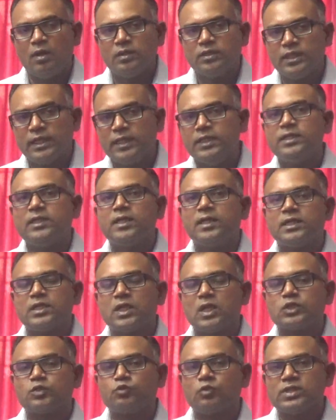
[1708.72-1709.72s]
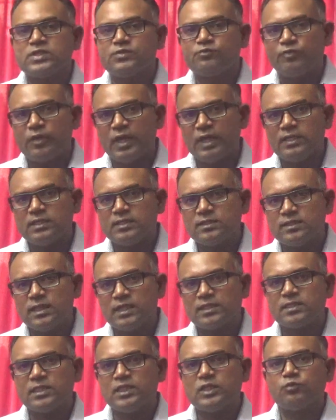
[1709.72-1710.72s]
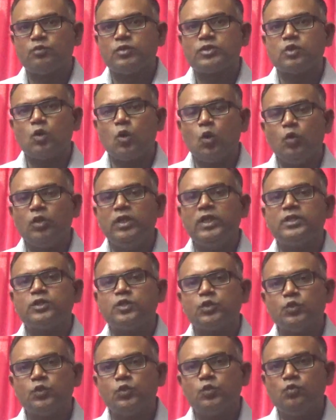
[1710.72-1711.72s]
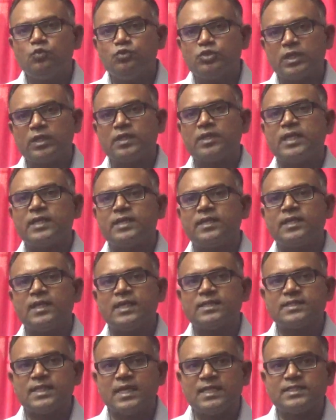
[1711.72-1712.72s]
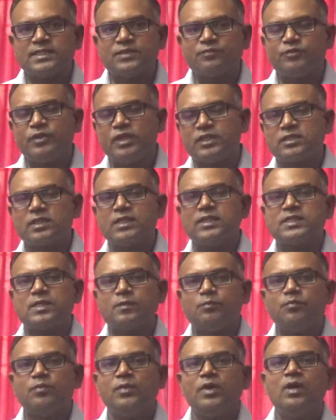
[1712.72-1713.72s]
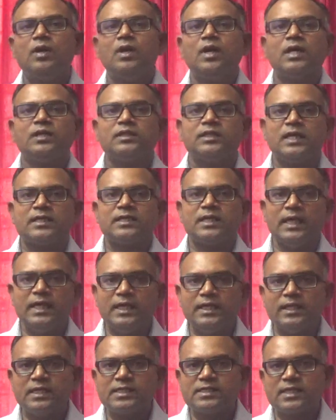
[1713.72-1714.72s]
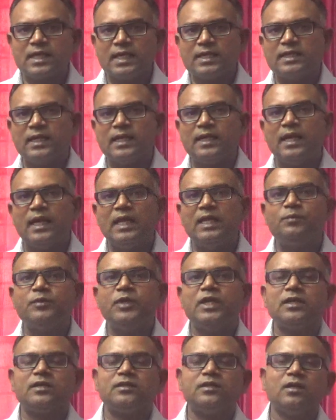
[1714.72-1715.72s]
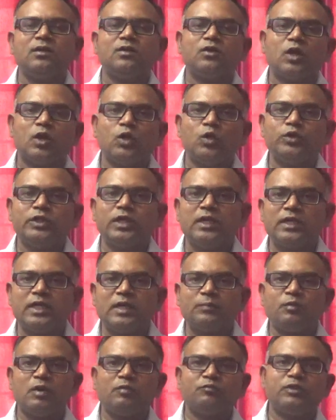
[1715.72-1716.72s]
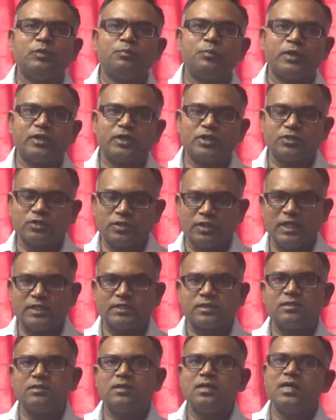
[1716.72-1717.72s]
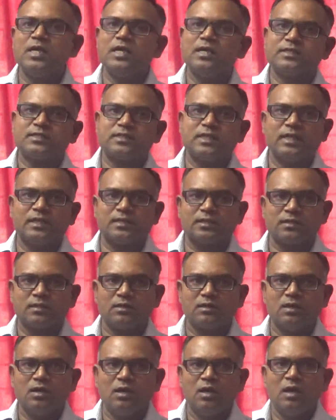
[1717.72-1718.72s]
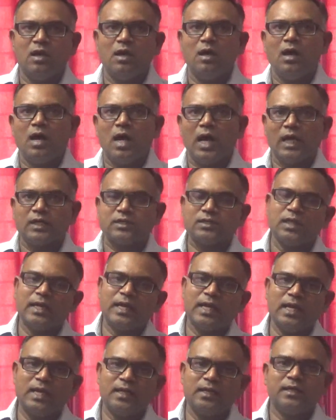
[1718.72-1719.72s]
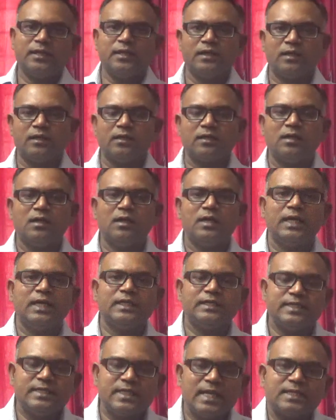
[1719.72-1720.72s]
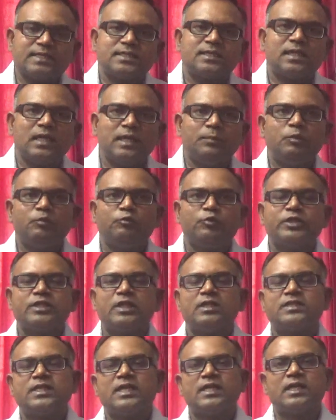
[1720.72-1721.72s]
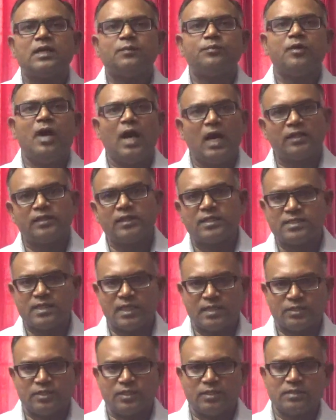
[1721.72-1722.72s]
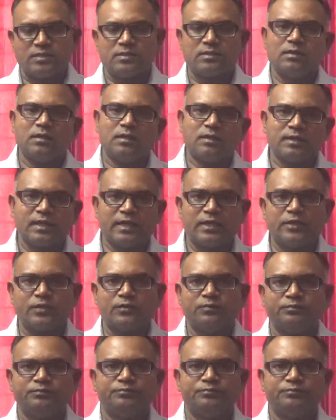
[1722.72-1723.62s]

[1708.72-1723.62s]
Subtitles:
The Indian intellectuals felt that it was only through generating a sense of nationalism that Indians can eliminate the colonial grip of the British nation state. I shall end here. In the next clip, we shall take up other sections. Thank you.